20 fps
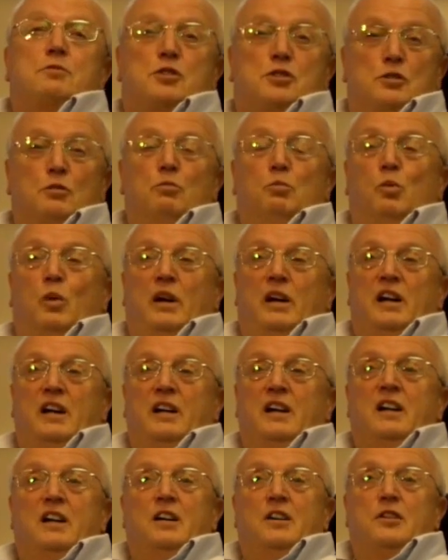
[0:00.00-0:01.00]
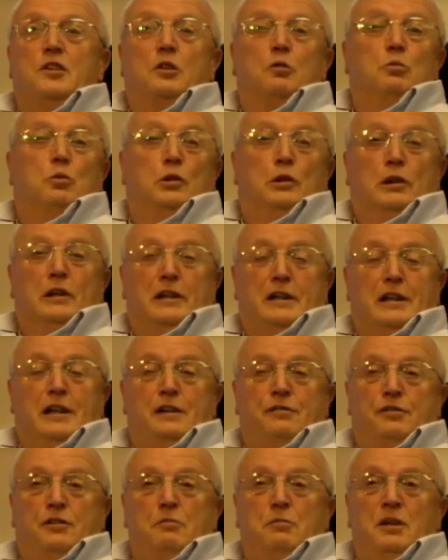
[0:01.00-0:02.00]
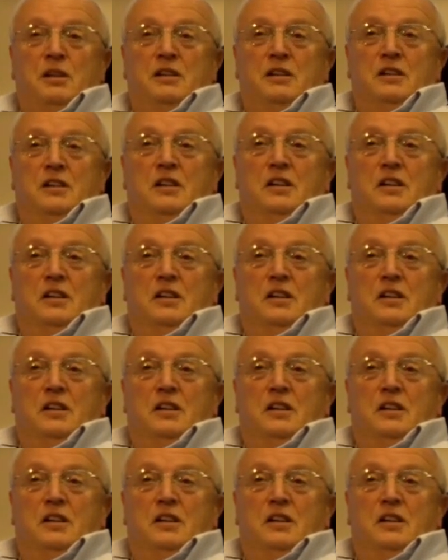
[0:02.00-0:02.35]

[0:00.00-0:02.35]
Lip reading: somewhere that would look after me.